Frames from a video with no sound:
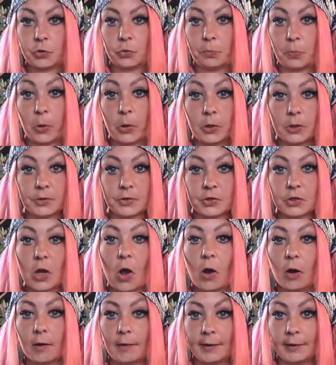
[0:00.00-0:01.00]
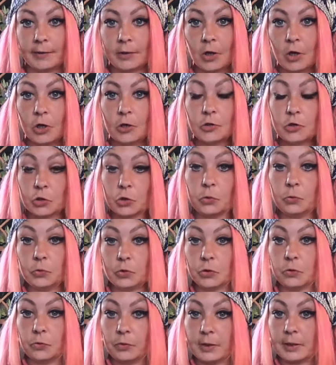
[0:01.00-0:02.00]
to put aside to
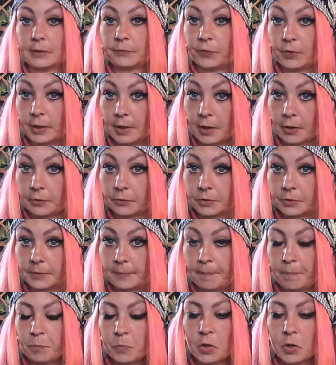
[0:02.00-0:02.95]
do these videos.